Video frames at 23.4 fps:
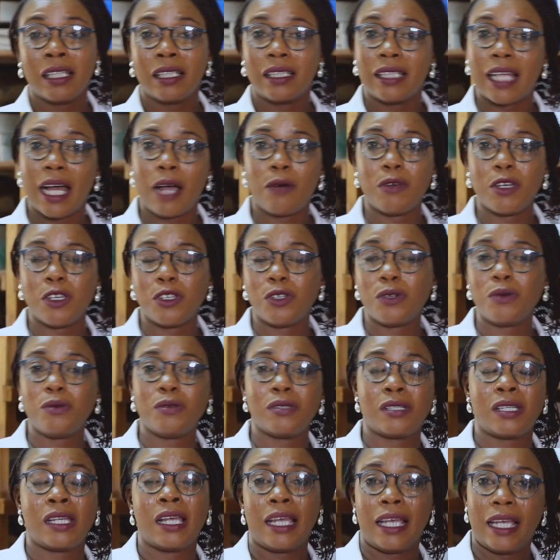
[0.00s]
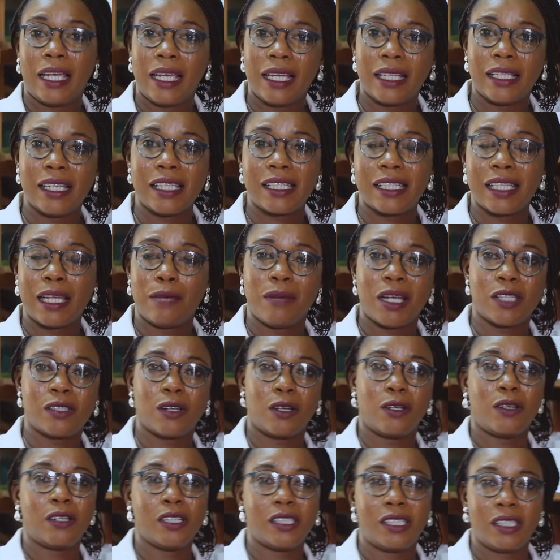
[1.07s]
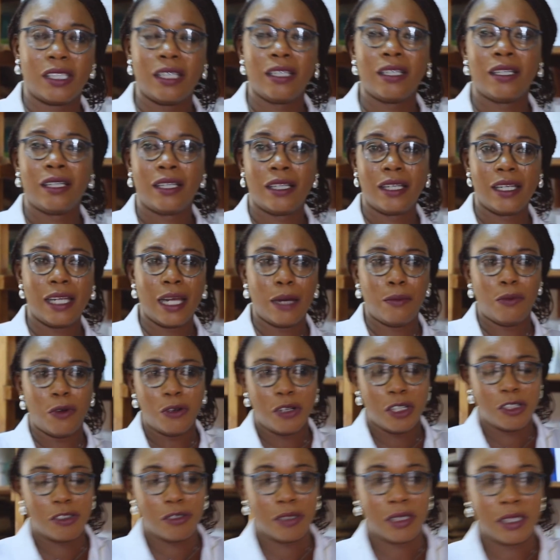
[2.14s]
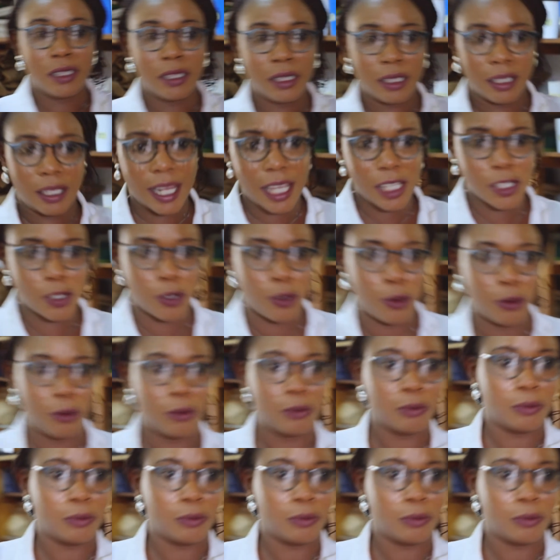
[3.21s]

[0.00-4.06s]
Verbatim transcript: that we use in this nematology laboratory. Let's go.